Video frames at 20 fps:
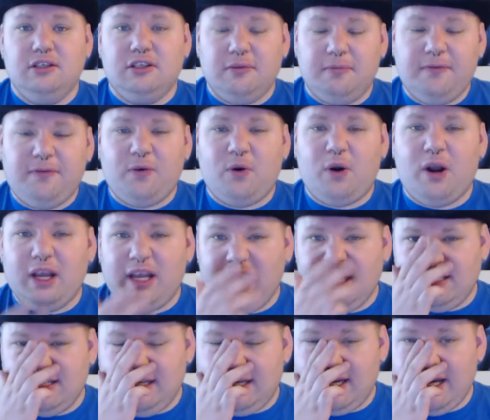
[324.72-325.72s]
So before I get
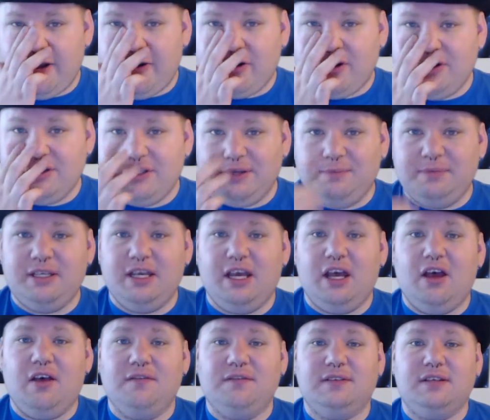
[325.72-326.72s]
into characters
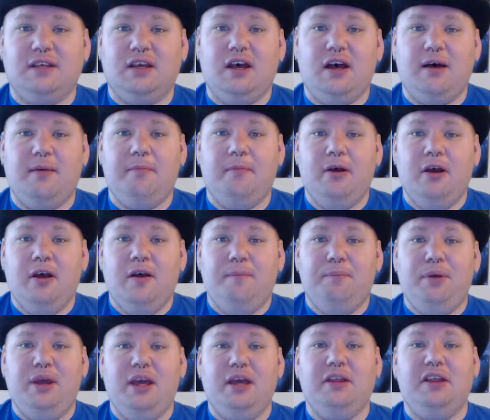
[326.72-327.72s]
themselves,
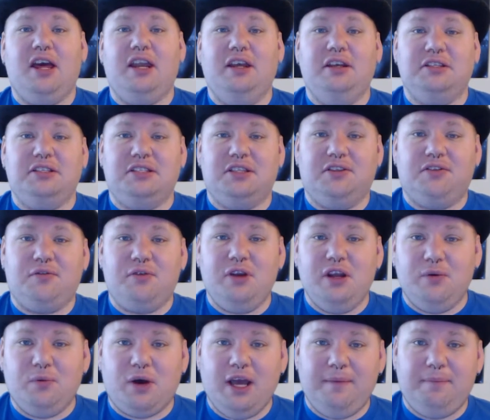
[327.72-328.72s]
being that it's
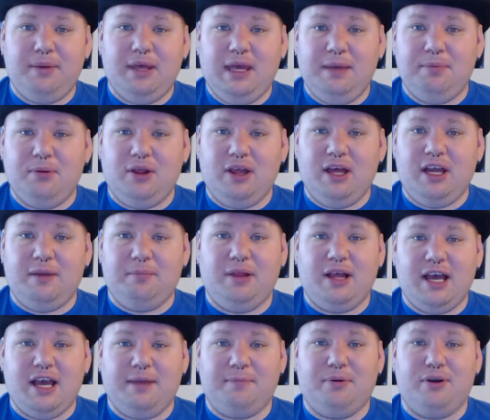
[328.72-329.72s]
3 white people and a
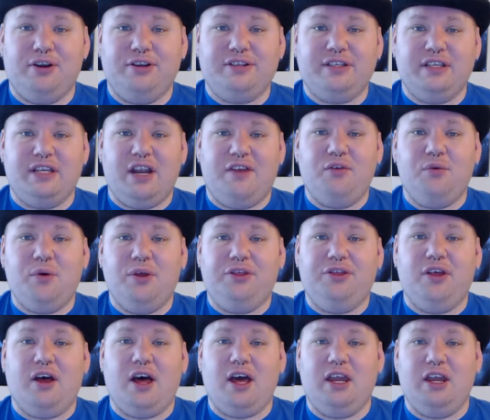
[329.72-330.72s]
black person, everyone
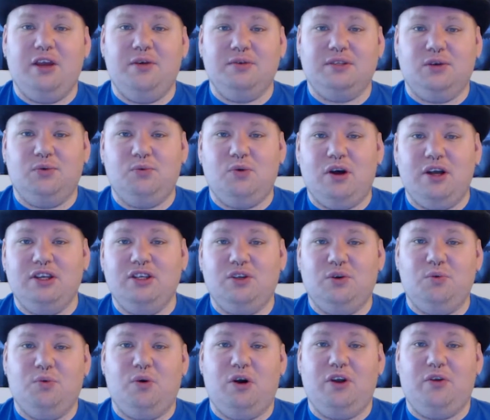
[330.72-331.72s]
thought it was a
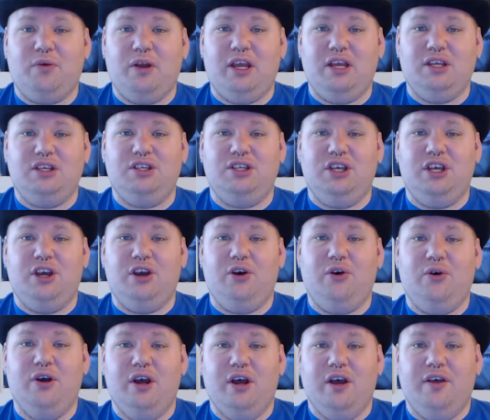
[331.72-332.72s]
1-to-1
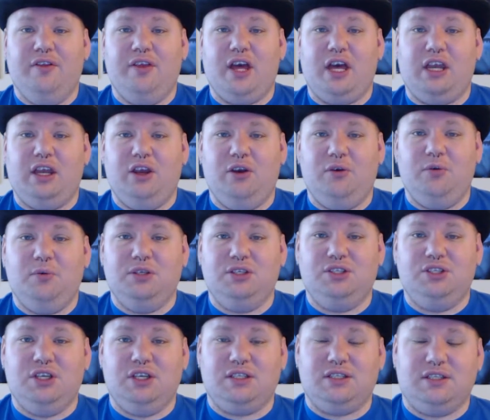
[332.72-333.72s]
ratio, that it
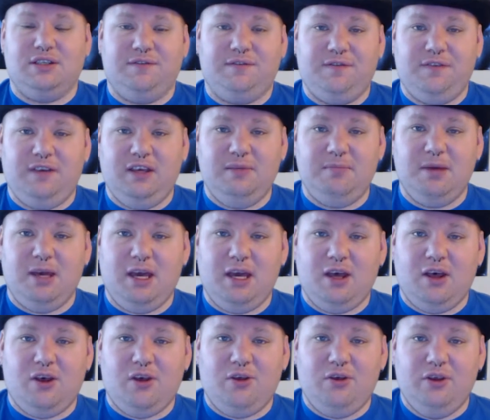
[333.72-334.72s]
was just the
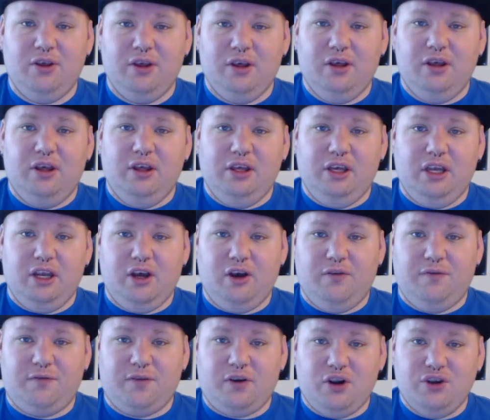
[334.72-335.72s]
female,
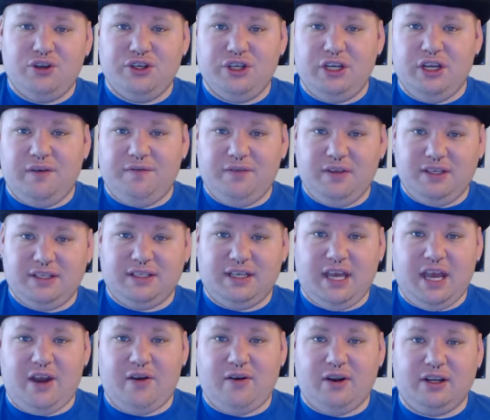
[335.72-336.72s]
version of this
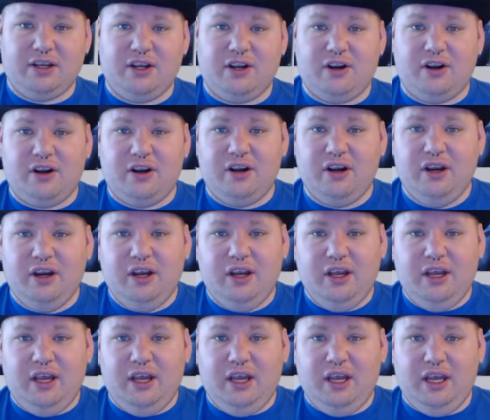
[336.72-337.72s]
character.
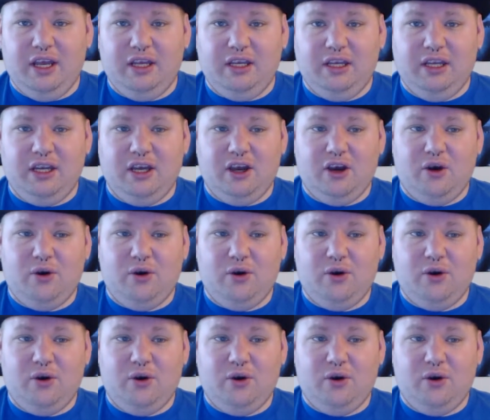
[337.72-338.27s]
And,